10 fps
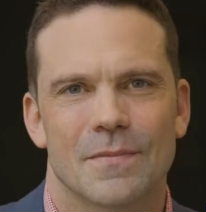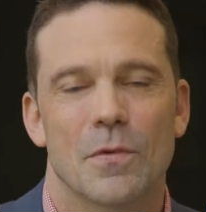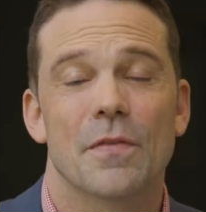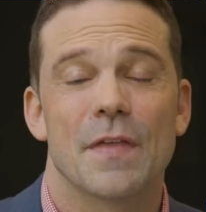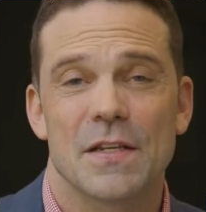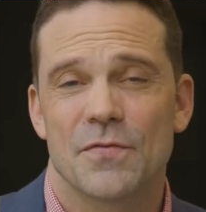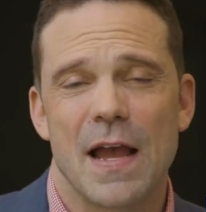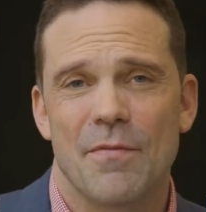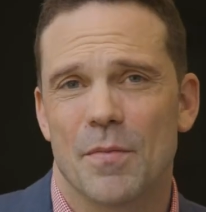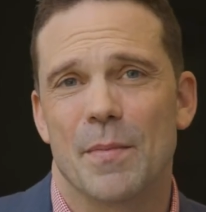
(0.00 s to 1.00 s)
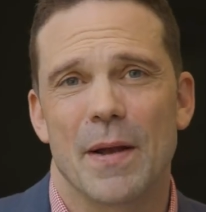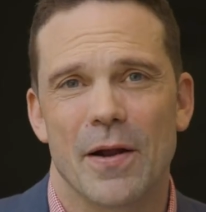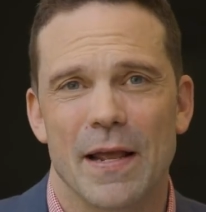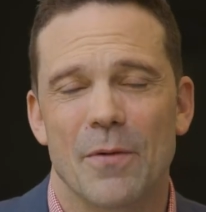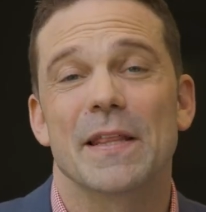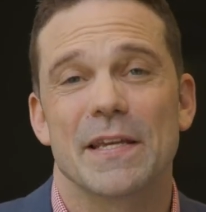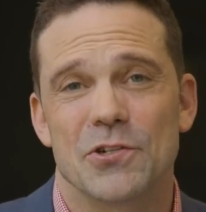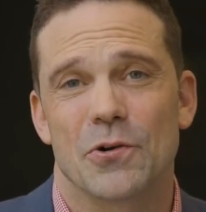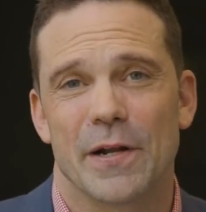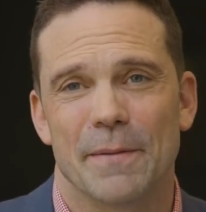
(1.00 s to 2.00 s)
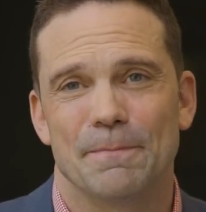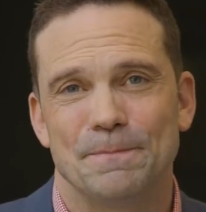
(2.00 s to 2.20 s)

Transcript: Well, thanks for having me, Mary. I really enjoyed it.